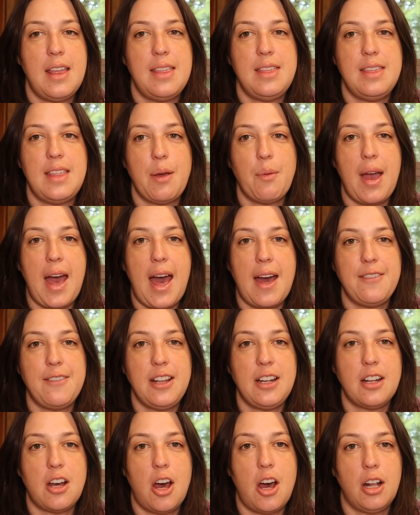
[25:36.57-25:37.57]
And they were
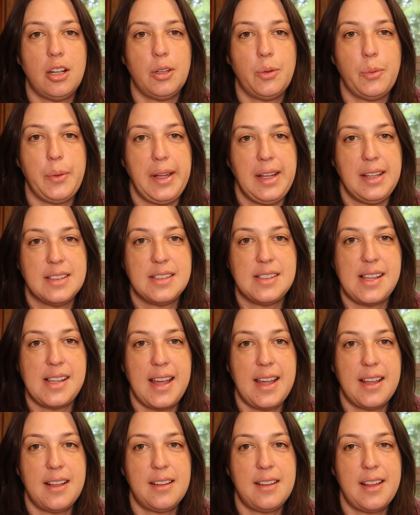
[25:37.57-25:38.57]
having a Halloween
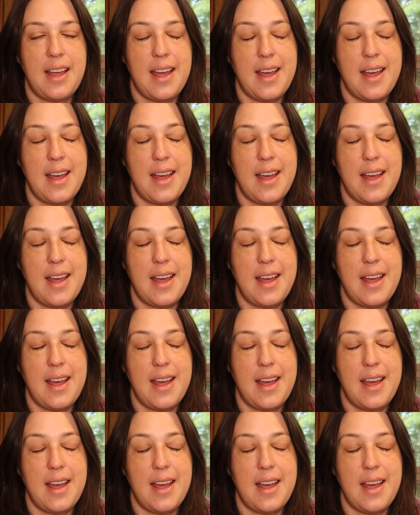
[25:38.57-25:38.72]
sale,